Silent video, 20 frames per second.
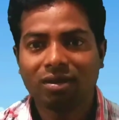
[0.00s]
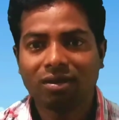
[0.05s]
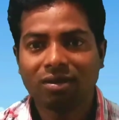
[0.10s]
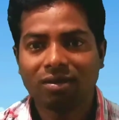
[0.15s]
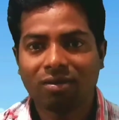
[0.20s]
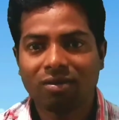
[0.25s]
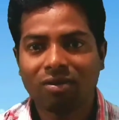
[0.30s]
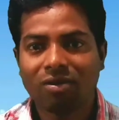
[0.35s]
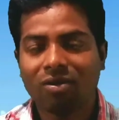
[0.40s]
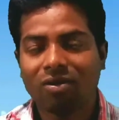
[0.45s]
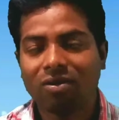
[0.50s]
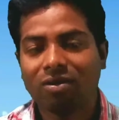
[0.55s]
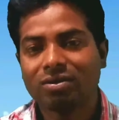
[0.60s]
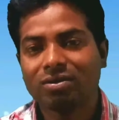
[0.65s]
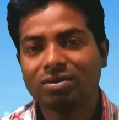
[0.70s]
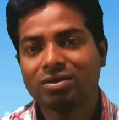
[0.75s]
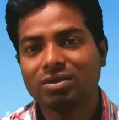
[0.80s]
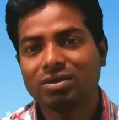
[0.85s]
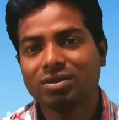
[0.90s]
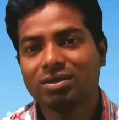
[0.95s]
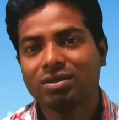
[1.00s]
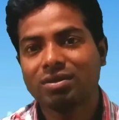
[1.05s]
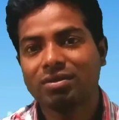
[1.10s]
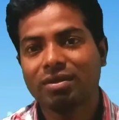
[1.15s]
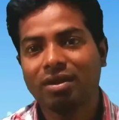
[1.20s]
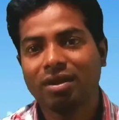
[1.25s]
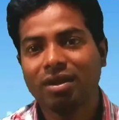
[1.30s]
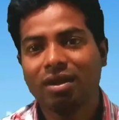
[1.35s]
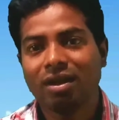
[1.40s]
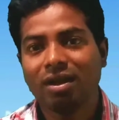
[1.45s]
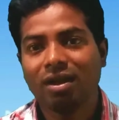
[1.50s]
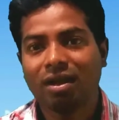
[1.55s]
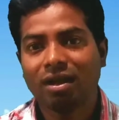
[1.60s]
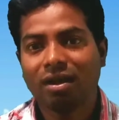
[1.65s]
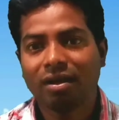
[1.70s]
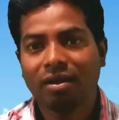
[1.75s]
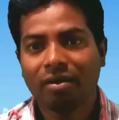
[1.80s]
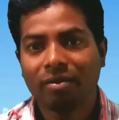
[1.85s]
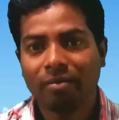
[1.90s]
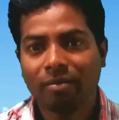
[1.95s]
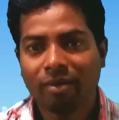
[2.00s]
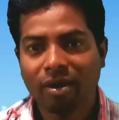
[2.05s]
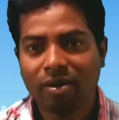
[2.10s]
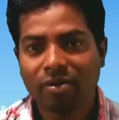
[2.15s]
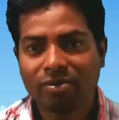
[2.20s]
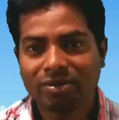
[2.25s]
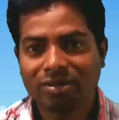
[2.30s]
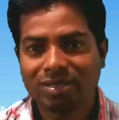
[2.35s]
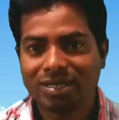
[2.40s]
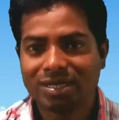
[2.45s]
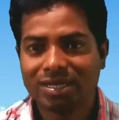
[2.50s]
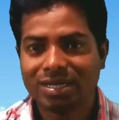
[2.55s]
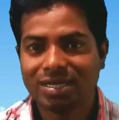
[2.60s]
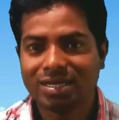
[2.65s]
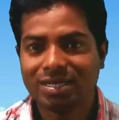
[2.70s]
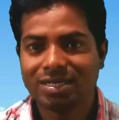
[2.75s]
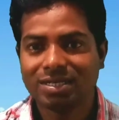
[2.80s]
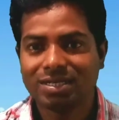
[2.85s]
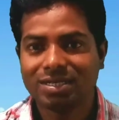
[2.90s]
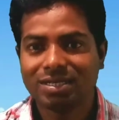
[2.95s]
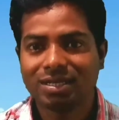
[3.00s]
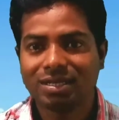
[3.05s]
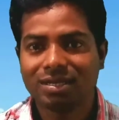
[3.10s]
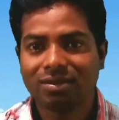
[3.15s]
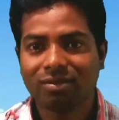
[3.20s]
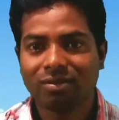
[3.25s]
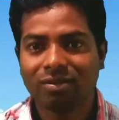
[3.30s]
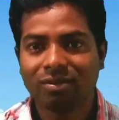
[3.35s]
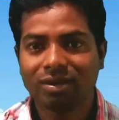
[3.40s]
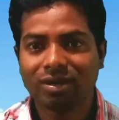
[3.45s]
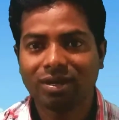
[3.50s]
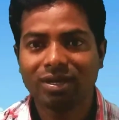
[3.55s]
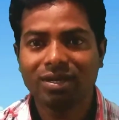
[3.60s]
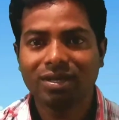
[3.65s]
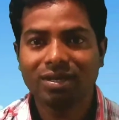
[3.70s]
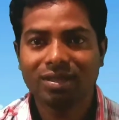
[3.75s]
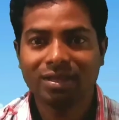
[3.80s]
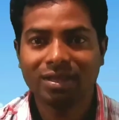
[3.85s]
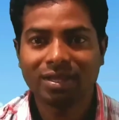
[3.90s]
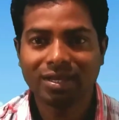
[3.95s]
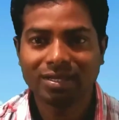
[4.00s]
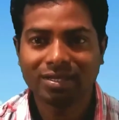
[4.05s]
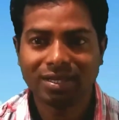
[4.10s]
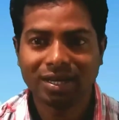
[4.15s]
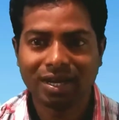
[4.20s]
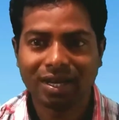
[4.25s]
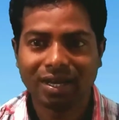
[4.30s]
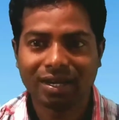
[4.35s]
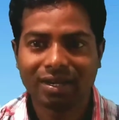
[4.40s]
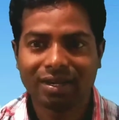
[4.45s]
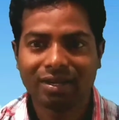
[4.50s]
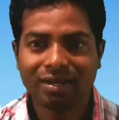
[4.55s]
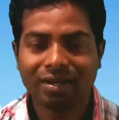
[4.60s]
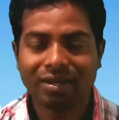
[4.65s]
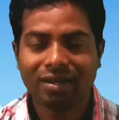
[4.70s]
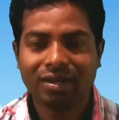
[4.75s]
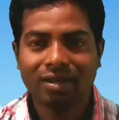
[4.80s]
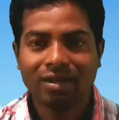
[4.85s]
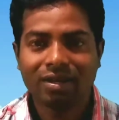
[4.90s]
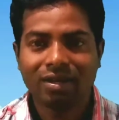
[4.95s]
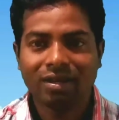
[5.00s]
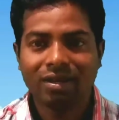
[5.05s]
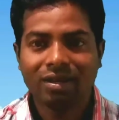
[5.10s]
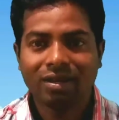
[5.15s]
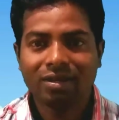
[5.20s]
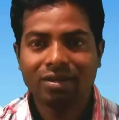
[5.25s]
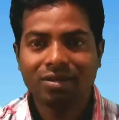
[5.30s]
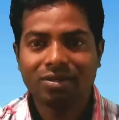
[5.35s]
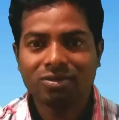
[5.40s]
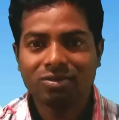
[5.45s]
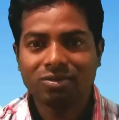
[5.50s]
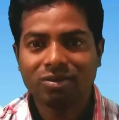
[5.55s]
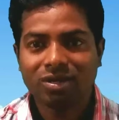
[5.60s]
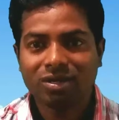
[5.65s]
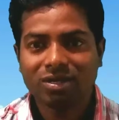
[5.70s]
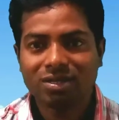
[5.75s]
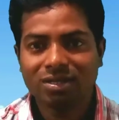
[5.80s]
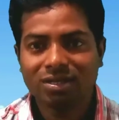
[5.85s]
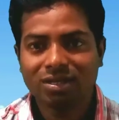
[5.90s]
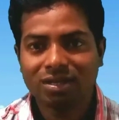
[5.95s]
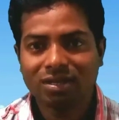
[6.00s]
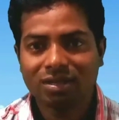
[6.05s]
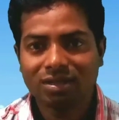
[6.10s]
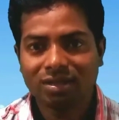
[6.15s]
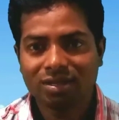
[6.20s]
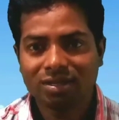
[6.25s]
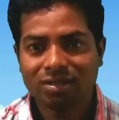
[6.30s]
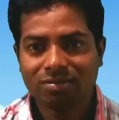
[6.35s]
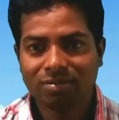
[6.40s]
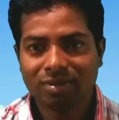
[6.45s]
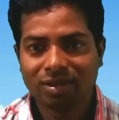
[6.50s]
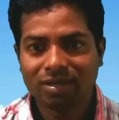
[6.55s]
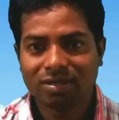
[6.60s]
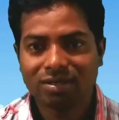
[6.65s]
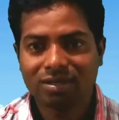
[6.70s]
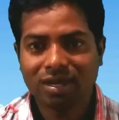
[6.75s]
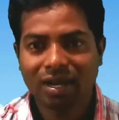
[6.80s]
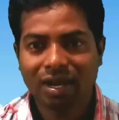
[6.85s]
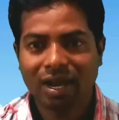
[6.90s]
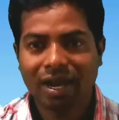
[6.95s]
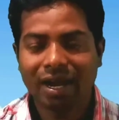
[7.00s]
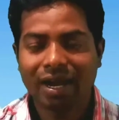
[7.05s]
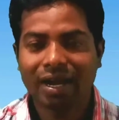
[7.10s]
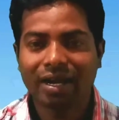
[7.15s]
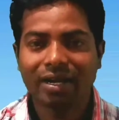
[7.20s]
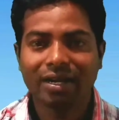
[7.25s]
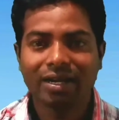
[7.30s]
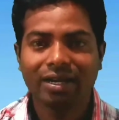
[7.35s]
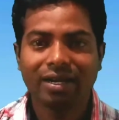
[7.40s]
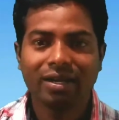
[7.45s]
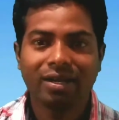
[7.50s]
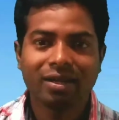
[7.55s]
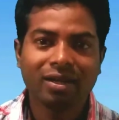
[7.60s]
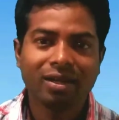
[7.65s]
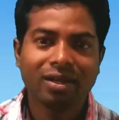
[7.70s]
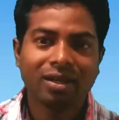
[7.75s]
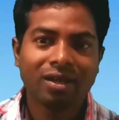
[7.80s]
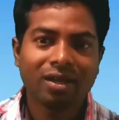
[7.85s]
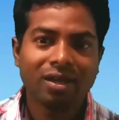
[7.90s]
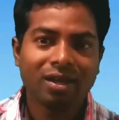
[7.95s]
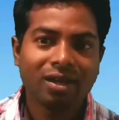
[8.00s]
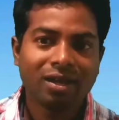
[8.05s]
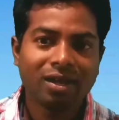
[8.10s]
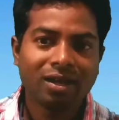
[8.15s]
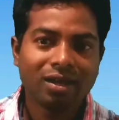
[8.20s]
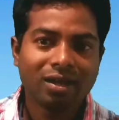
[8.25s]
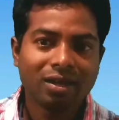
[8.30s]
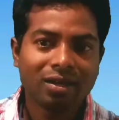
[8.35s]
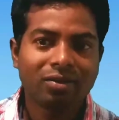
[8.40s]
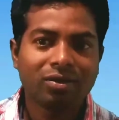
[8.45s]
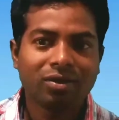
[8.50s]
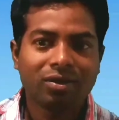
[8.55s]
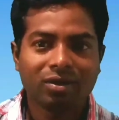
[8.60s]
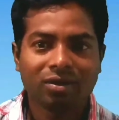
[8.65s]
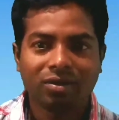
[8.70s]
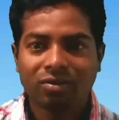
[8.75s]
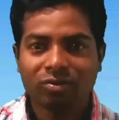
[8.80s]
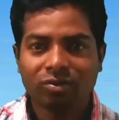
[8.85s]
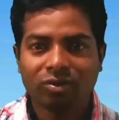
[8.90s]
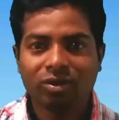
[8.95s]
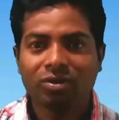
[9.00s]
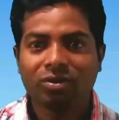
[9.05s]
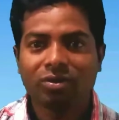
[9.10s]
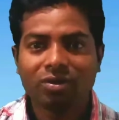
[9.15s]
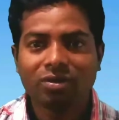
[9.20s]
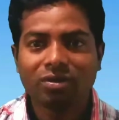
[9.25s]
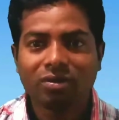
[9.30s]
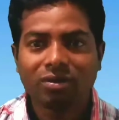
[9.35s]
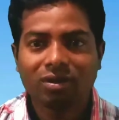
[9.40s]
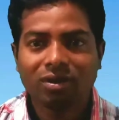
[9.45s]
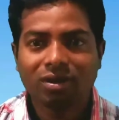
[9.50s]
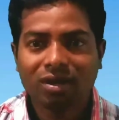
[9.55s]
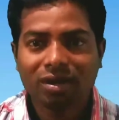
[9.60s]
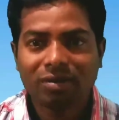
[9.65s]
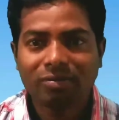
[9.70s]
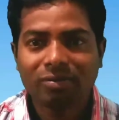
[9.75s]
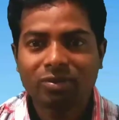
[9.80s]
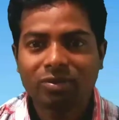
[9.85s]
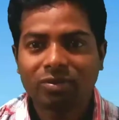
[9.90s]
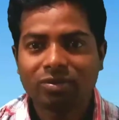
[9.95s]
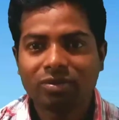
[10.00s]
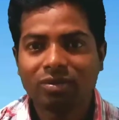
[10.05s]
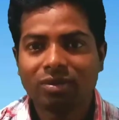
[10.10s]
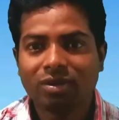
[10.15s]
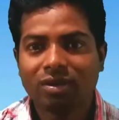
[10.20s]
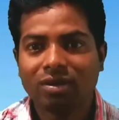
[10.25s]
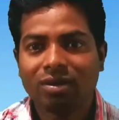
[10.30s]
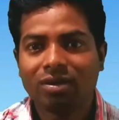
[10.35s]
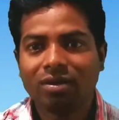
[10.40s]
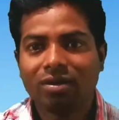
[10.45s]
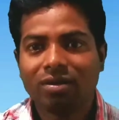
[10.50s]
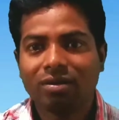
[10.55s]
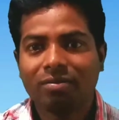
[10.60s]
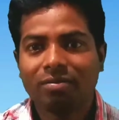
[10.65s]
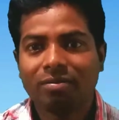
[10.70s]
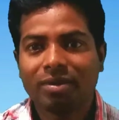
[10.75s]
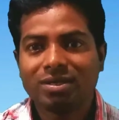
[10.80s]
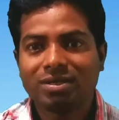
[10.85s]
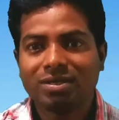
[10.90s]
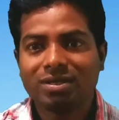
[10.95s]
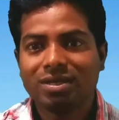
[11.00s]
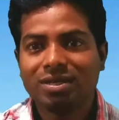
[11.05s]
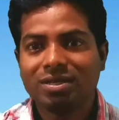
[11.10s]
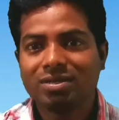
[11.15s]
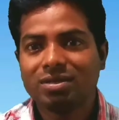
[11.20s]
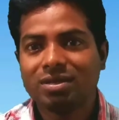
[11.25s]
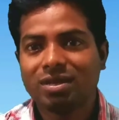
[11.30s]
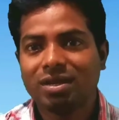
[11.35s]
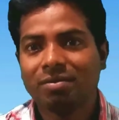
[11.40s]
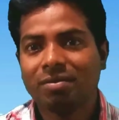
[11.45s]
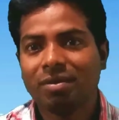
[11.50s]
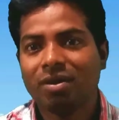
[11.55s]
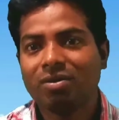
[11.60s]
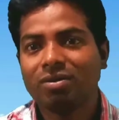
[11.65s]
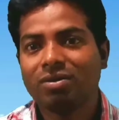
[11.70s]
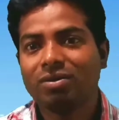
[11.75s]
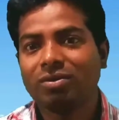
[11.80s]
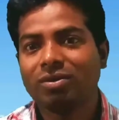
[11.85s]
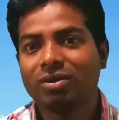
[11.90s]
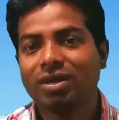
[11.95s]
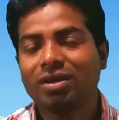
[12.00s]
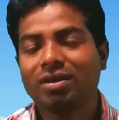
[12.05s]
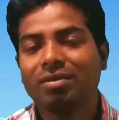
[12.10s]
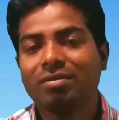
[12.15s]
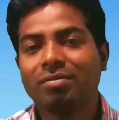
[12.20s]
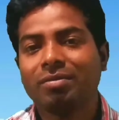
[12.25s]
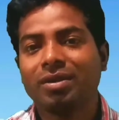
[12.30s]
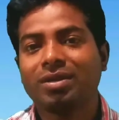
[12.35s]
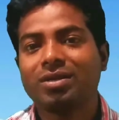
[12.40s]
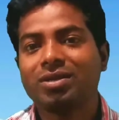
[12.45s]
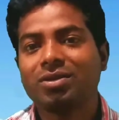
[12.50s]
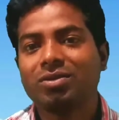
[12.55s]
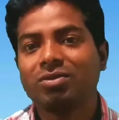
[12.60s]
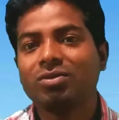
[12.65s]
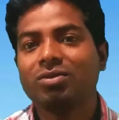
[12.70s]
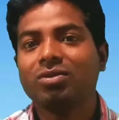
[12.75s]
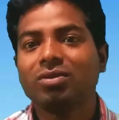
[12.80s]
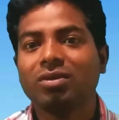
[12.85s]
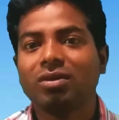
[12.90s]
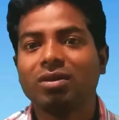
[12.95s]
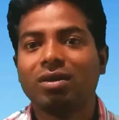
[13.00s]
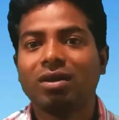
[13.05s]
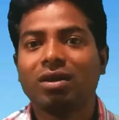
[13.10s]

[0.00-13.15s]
rocks, mountains. Okay, these are, students, this much. And we don't come to much this about. Okay, but you